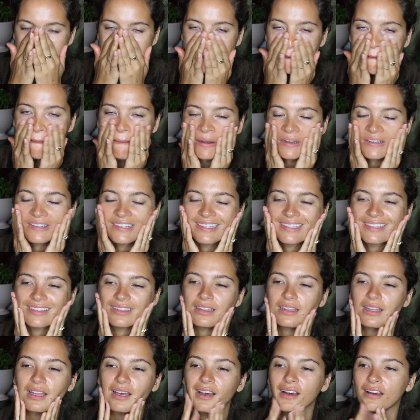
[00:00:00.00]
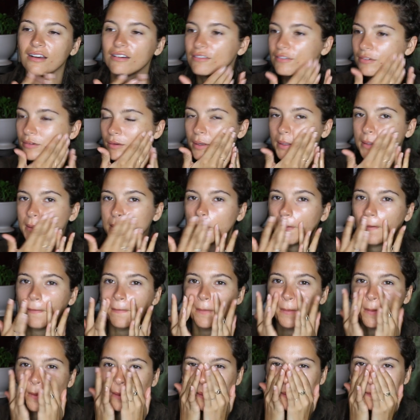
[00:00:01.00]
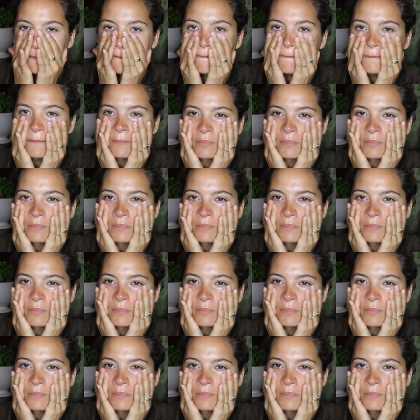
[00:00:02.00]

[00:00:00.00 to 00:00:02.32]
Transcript: I just love rosehip oil.